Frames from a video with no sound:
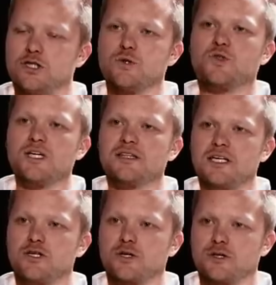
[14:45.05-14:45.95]
do you think
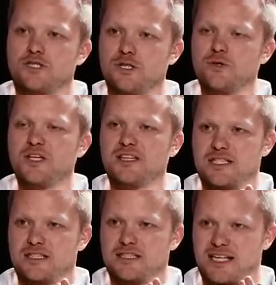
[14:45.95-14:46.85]
that you are do you think
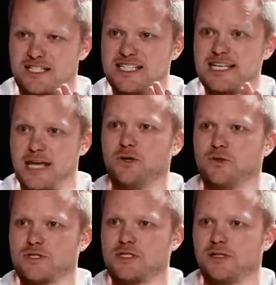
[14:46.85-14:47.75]
that, that
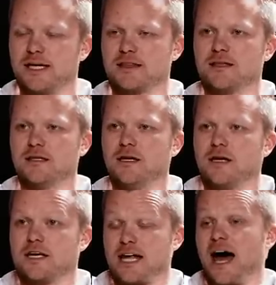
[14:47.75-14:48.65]
sales, like
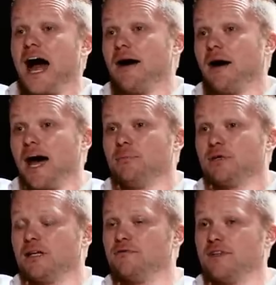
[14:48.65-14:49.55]
because I, I, I,
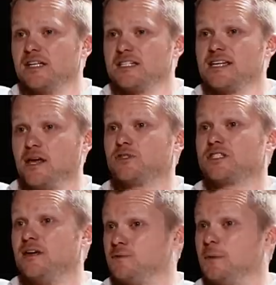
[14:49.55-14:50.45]
believe that
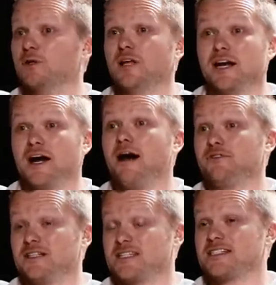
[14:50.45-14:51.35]
sales gives people a lot of
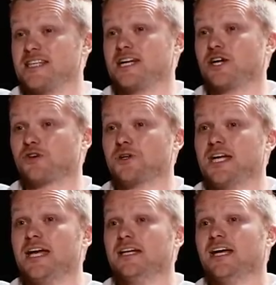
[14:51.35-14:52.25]
confidence because they can
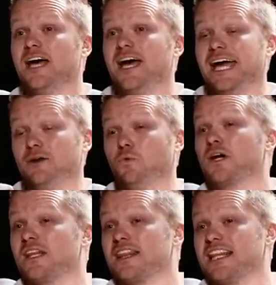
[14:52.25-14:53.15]
create. Well, and
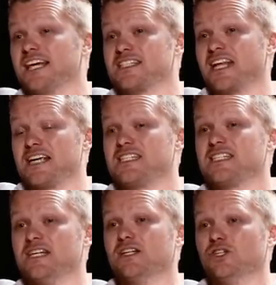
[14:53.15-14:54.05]
one of the things that I
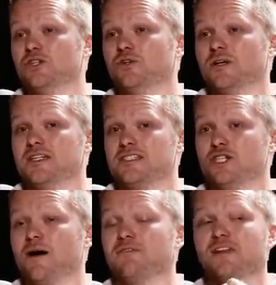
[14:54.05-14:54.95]
see in you yeah. is
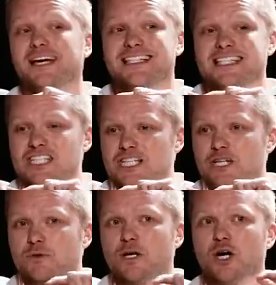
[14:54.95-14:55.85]
you have like
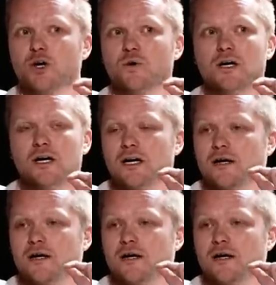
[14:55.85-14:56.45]
zero,